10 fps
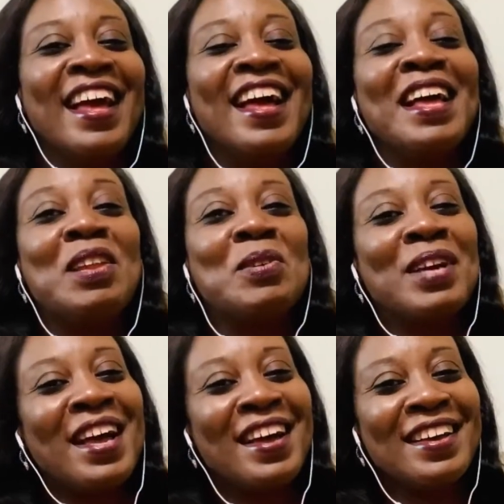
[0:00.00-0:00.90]
Hello
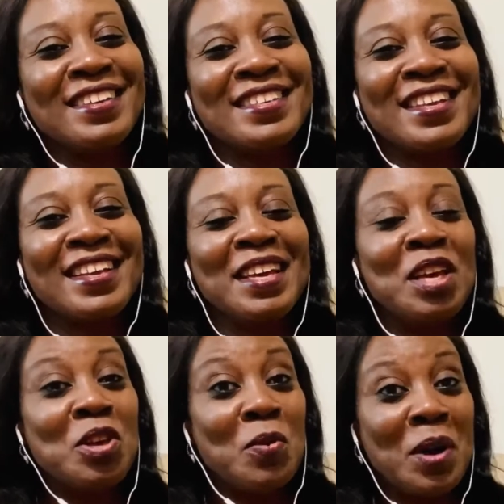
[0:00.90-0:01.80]
guys,
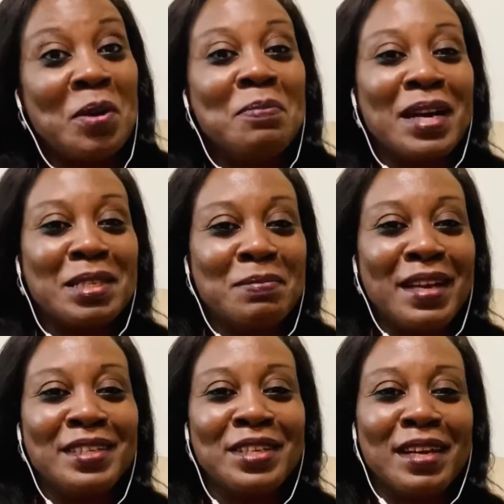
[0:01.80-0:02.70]
you're welcome back to
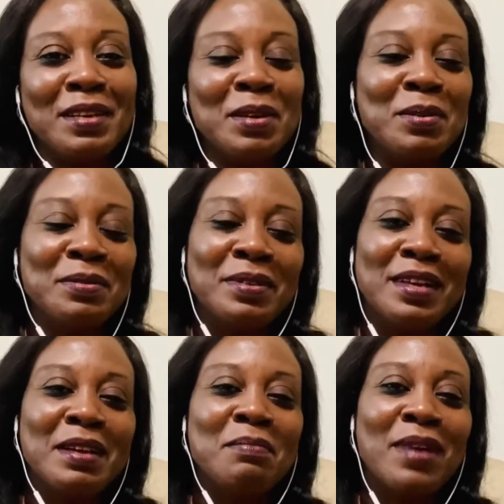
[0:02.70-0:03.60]
my channel.
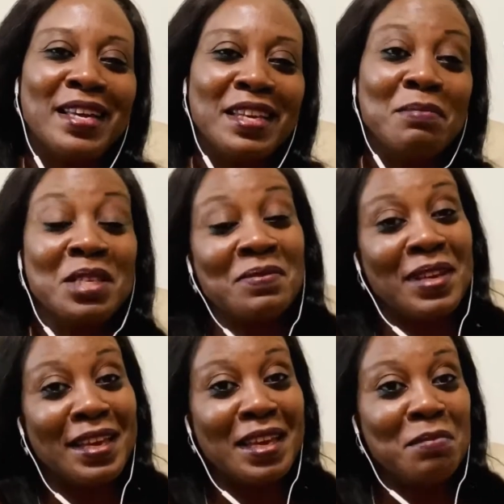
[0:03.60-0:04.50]
My name is
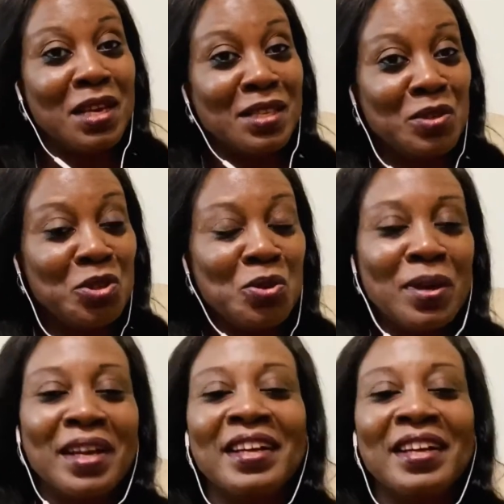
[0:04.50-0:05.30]
Falakemi as usual.